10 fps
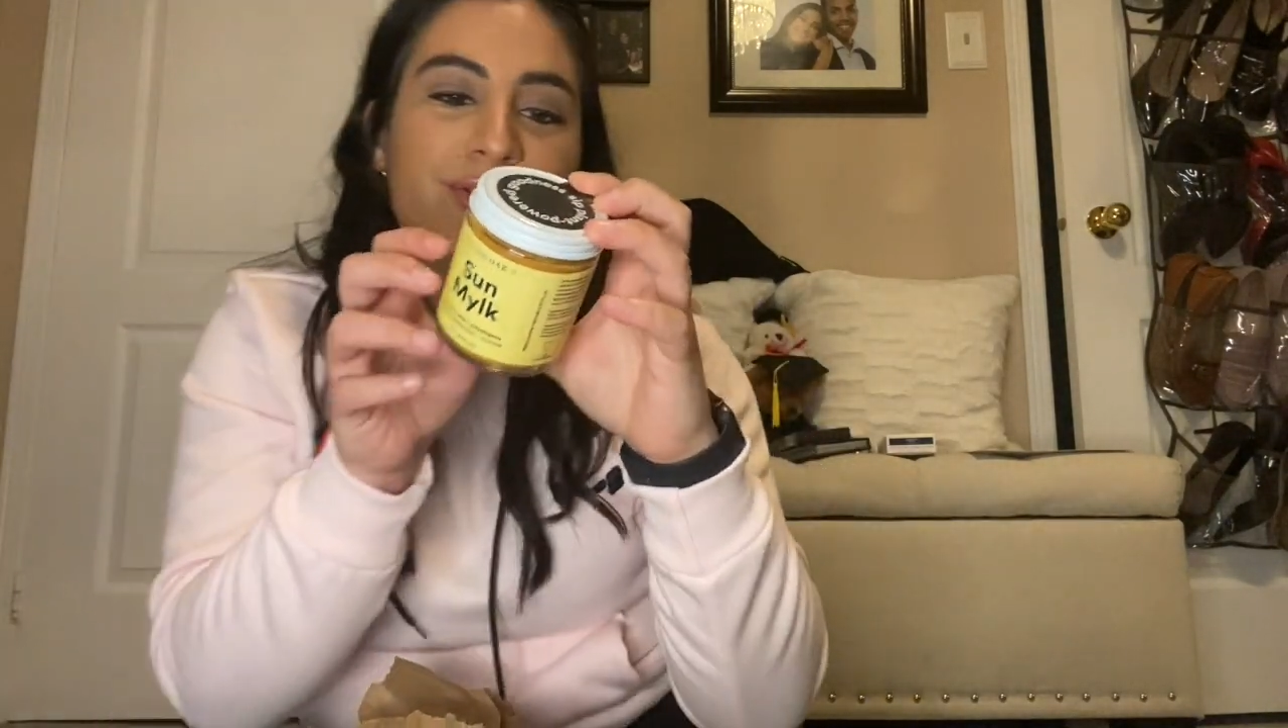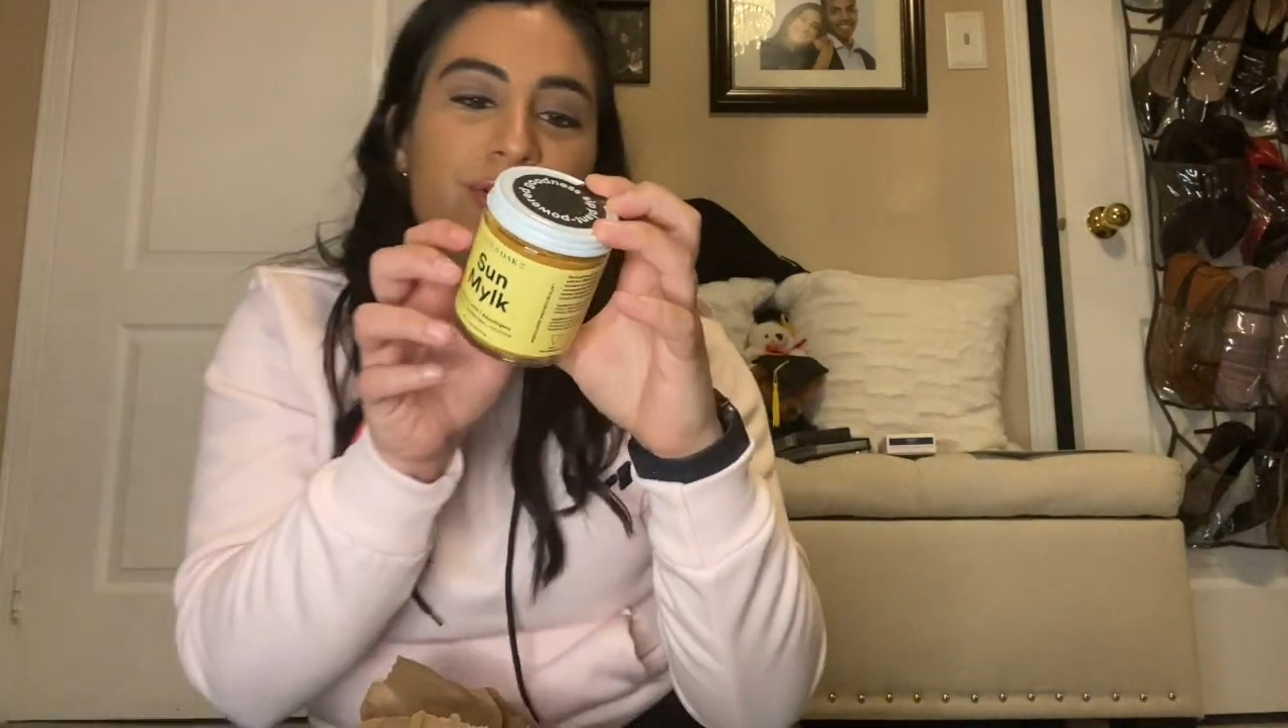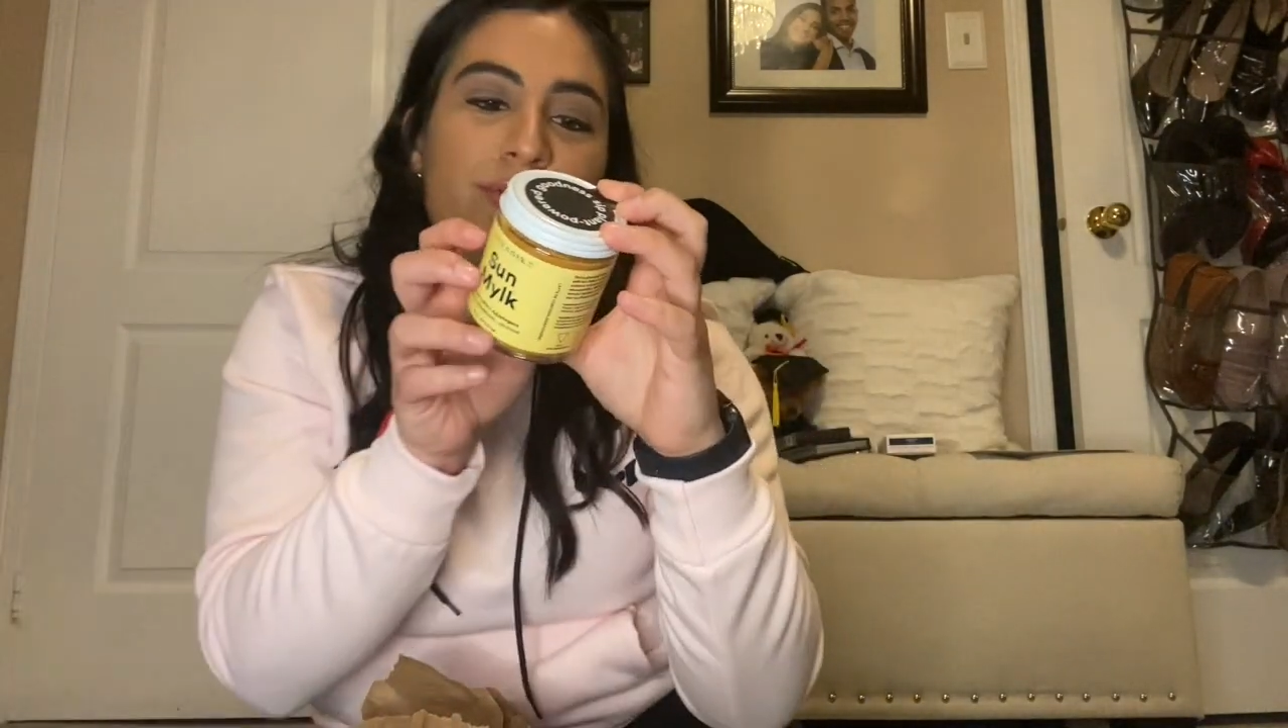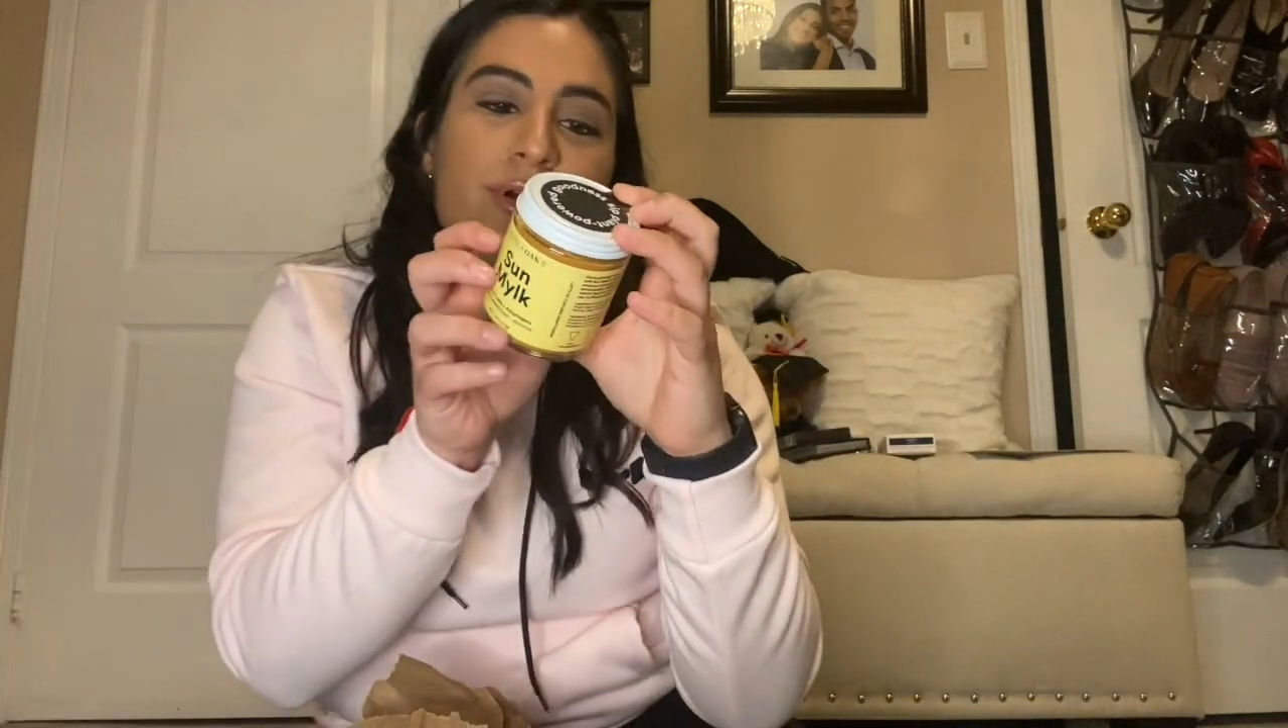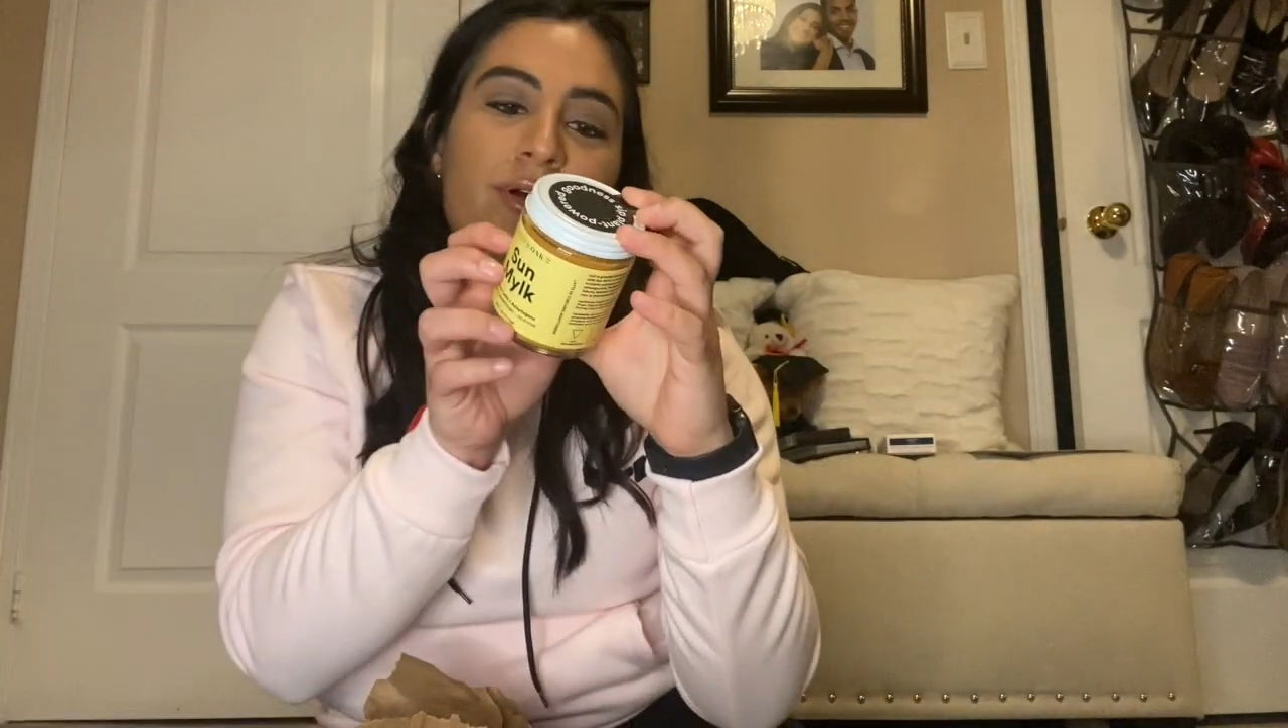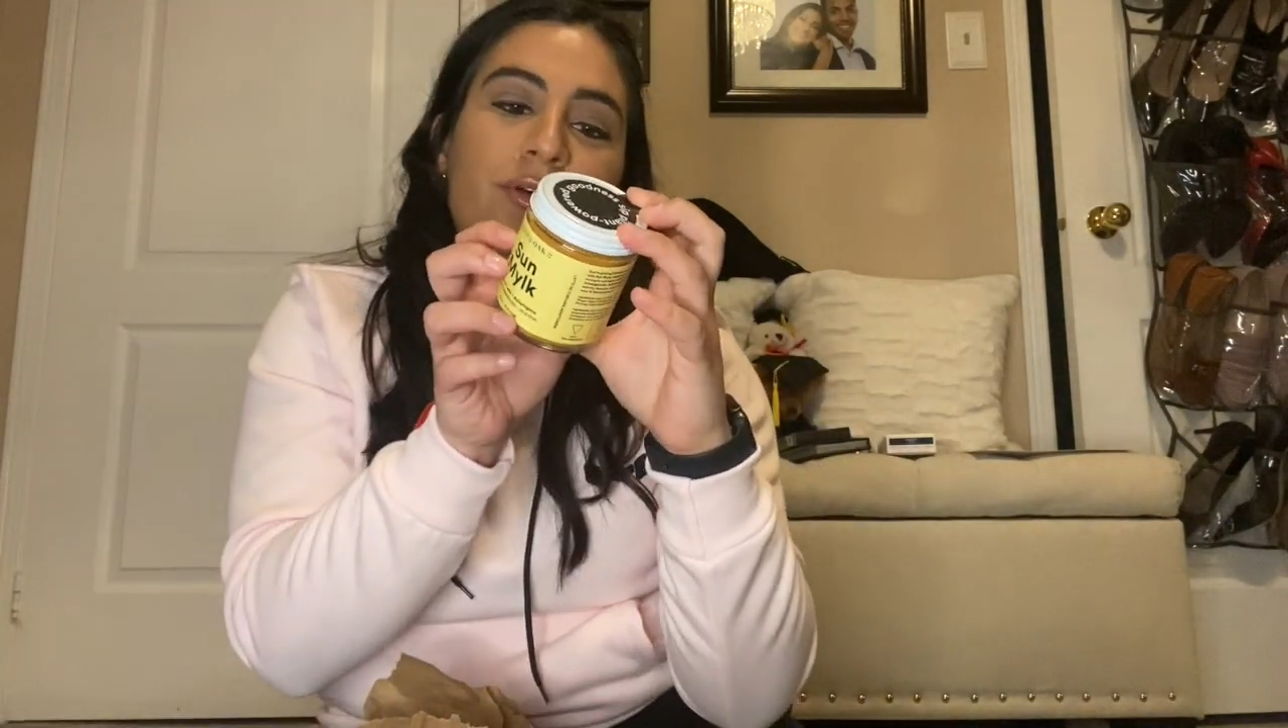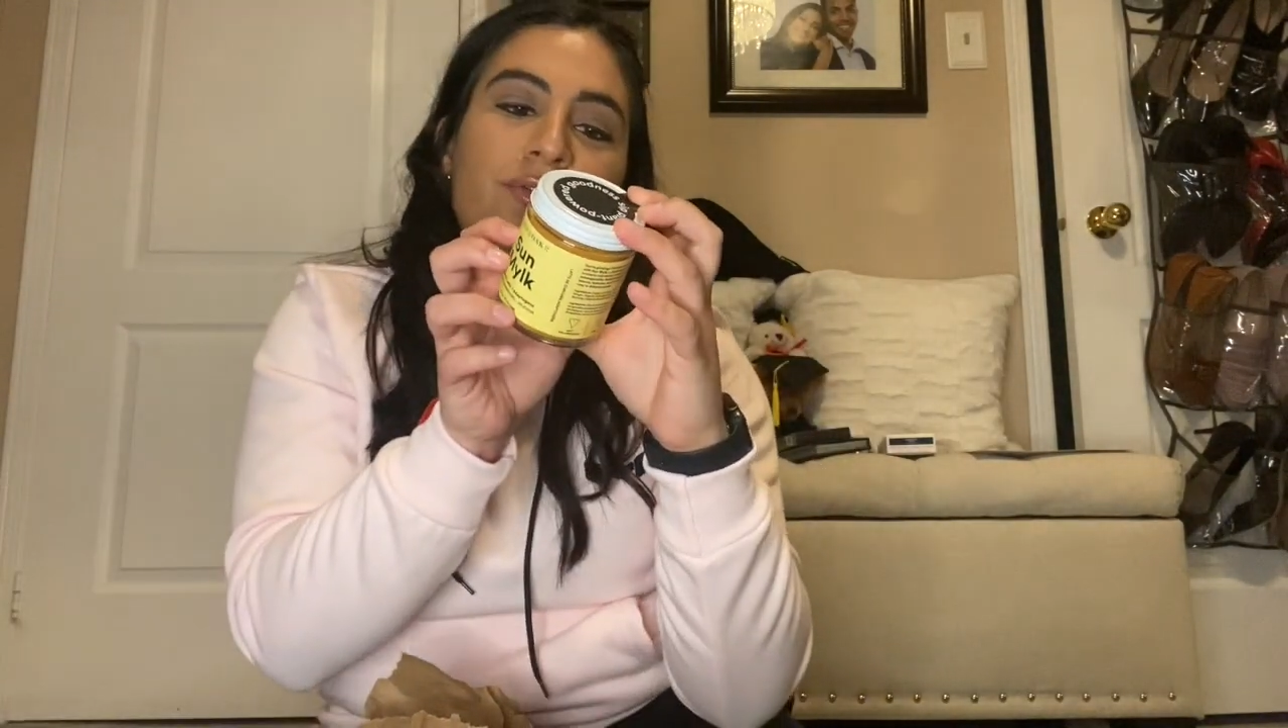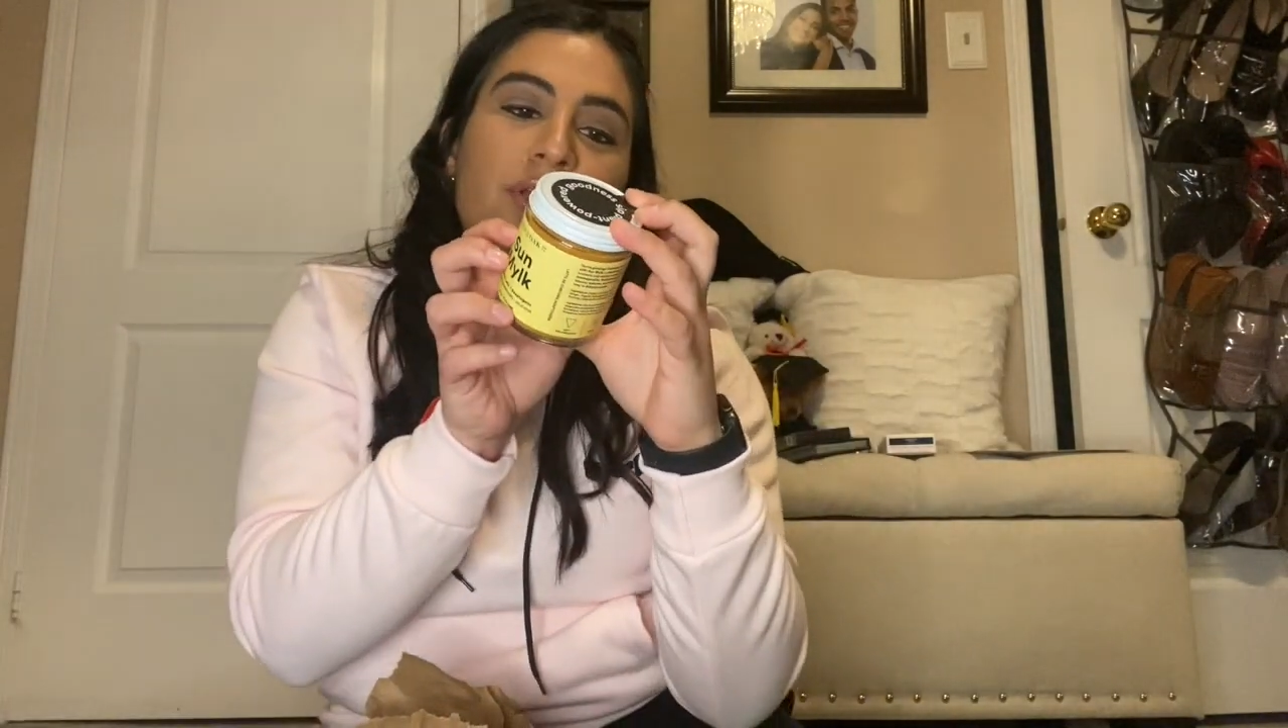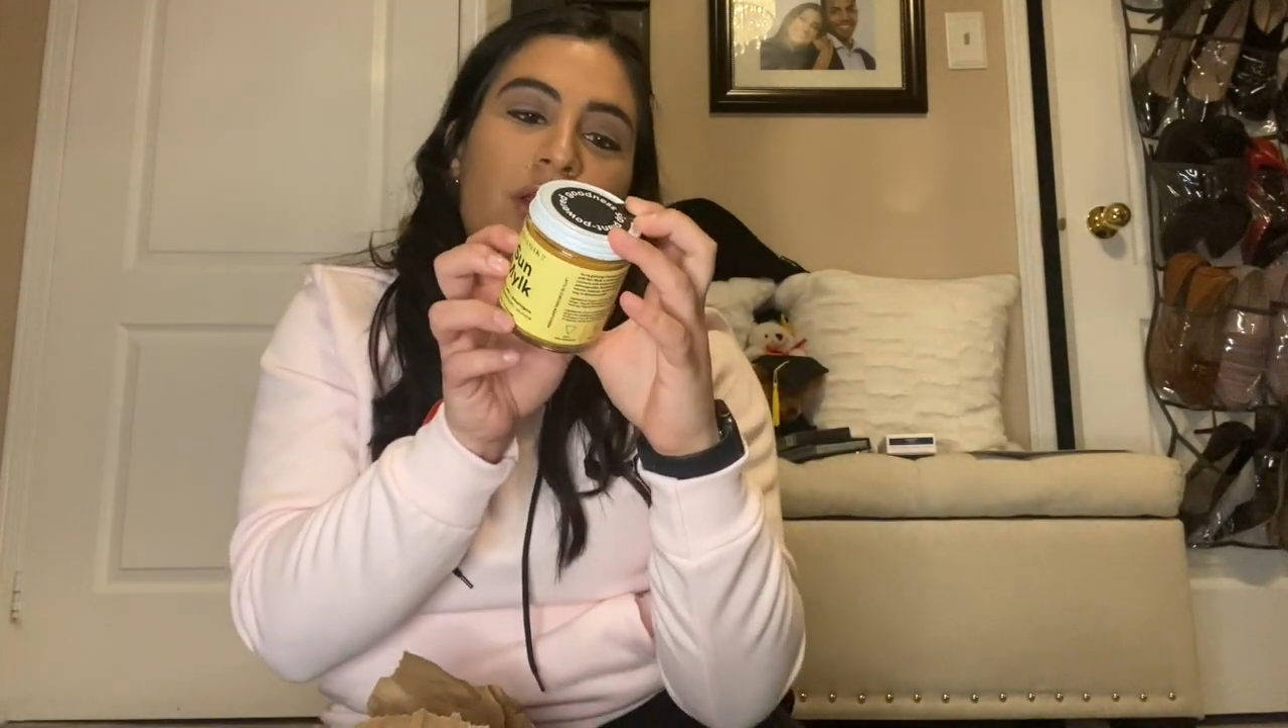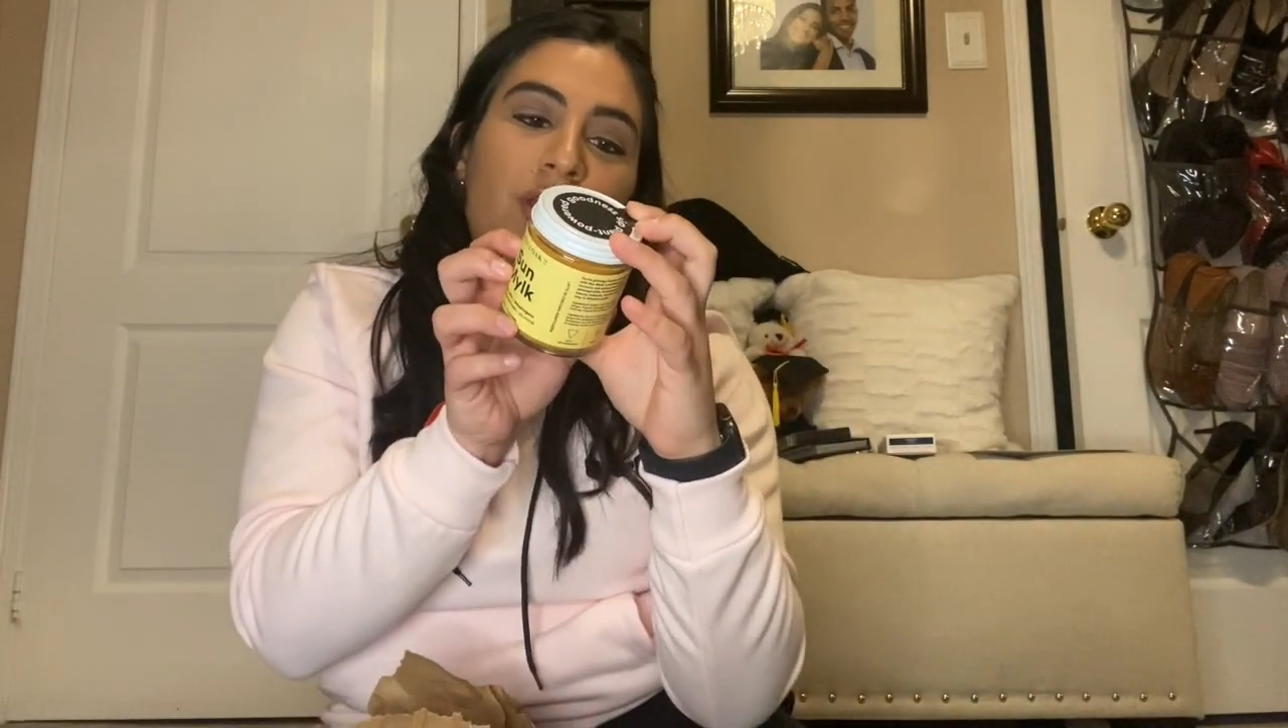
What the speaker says: so gross.